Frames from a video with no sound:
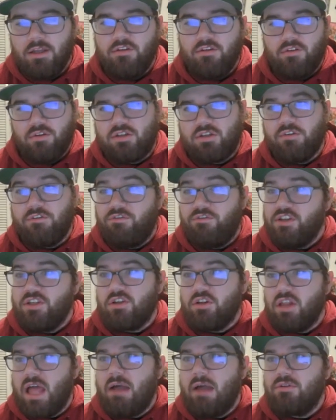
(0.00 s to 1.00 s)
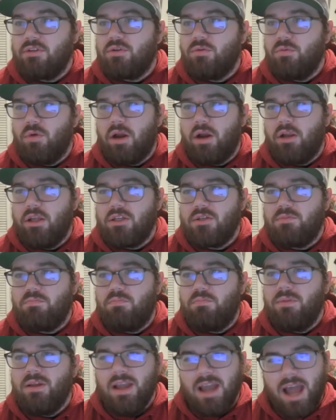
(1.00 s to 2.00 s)
to fizzle out to where he's,
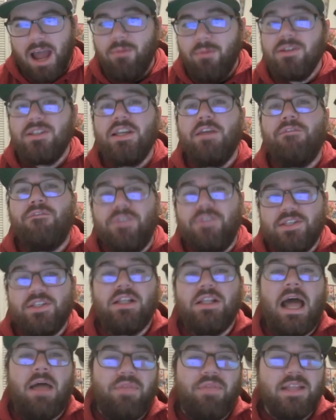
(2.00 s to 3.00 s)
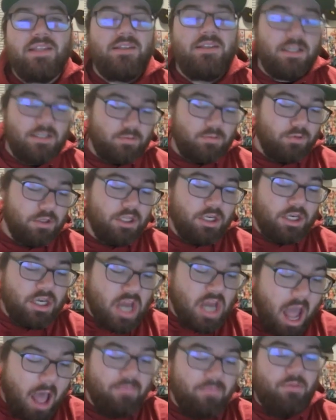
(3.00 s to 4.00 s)
I wouldn't say fizzle out. That's really
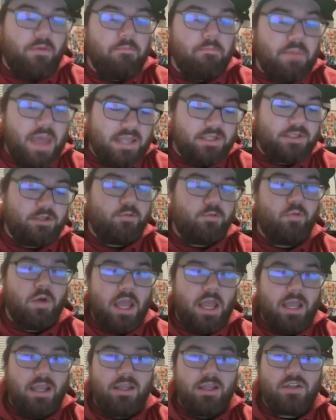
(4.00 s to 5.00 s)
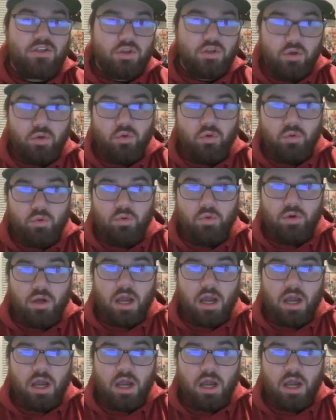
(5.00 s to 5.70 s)
not the best way to